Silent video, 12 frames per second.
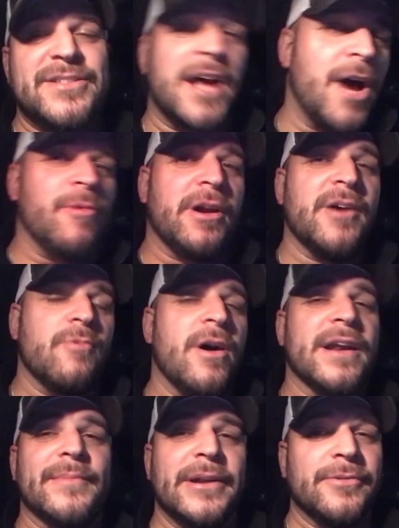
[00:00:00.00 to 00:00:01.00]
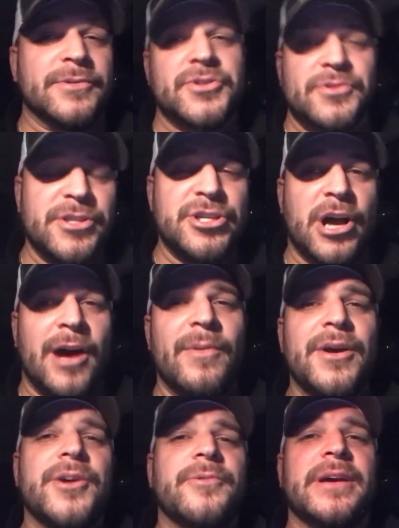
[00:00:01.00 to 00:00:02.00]
It's not what I wanted, but it will do the job.
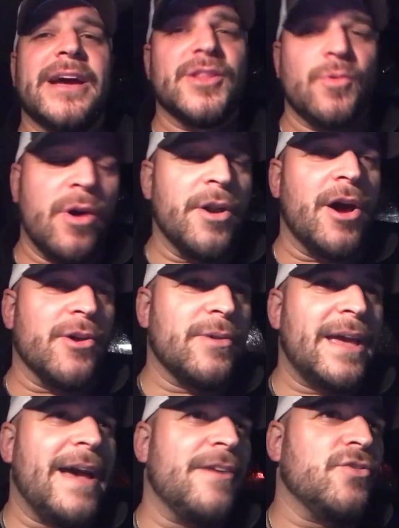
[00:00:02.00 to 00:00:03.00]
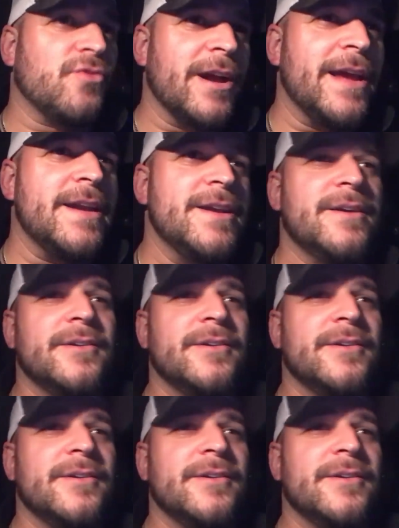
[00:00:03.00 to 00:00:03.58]
We got the one AutoCat, great.